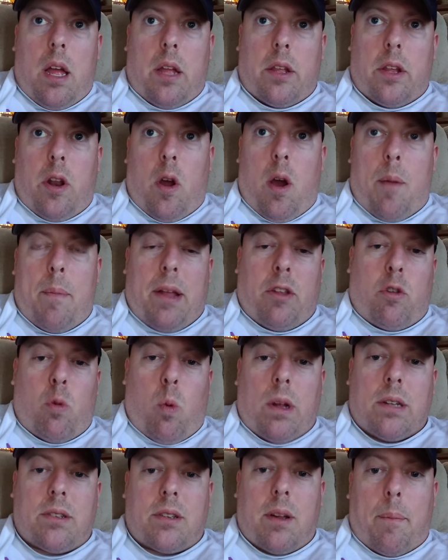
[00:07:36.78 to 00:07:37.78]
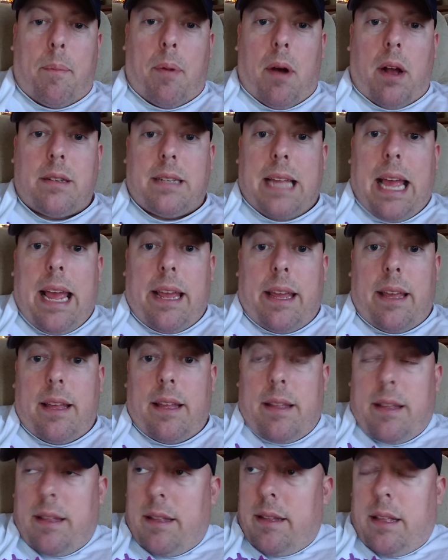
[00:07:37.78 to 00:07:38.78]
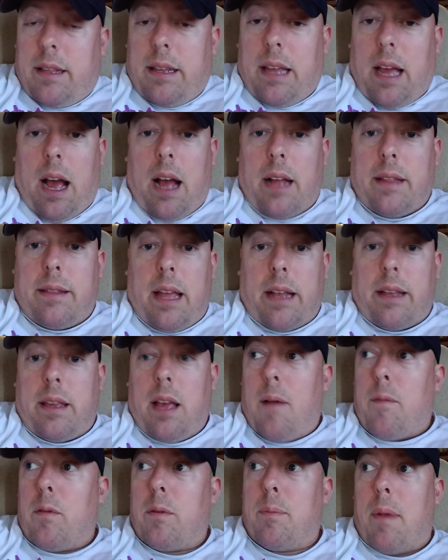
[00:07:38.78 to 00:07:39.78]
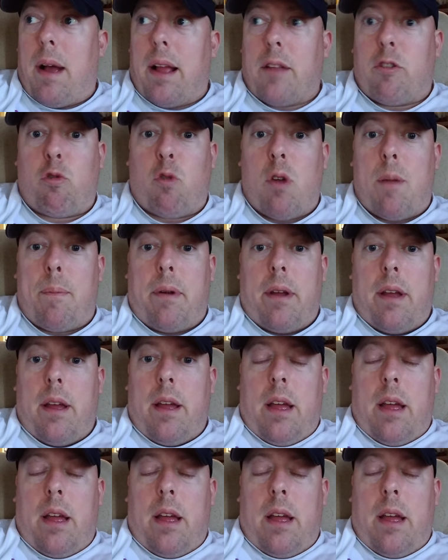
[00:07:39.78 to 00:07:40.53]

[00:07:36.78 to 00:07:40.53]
you know, I made $20-some. Hey, that covered my trip.